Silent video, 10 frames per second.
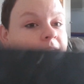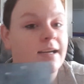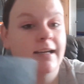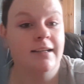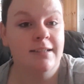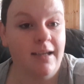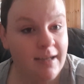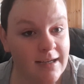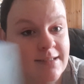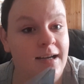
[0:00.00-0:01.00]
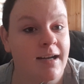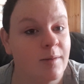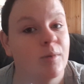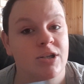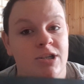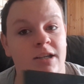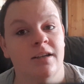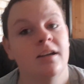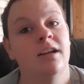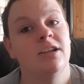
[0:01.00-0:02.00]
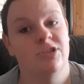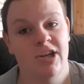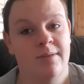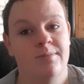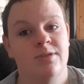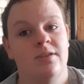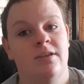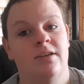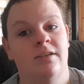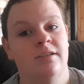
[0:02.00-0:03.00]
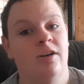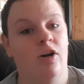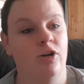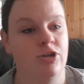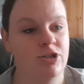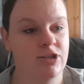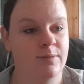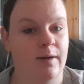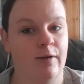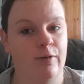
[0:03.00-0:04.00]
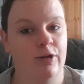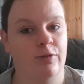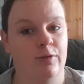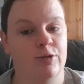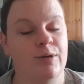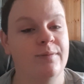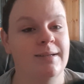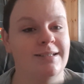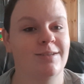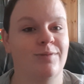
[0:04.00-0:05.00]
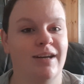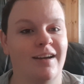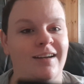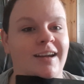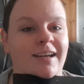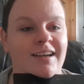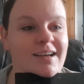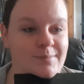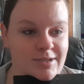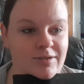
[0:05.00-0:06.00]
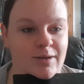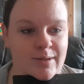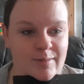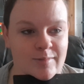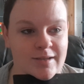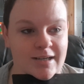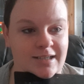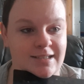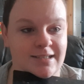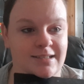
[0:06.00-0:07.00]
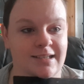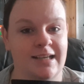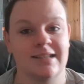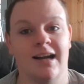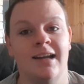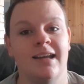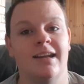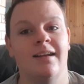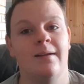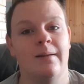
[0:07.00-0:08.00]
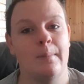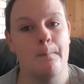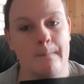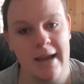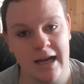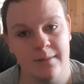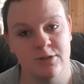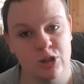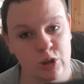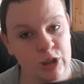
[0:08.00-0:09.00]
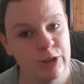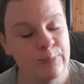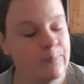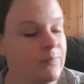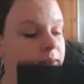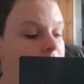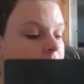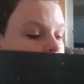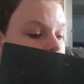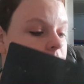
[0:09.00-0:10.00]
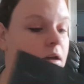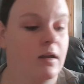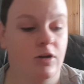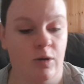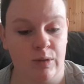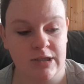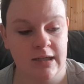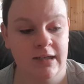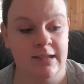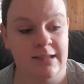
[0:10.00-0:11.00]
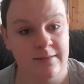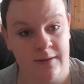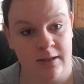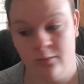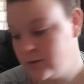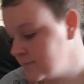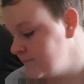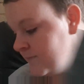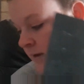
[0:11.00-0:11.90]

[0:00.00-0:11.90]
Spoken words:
And yes, I am watching James on YouTube. I've got through 12 minutes of the video. I'm still going with it because it's his unedited makeup tutorial. Go watch that because he's fucking awesome.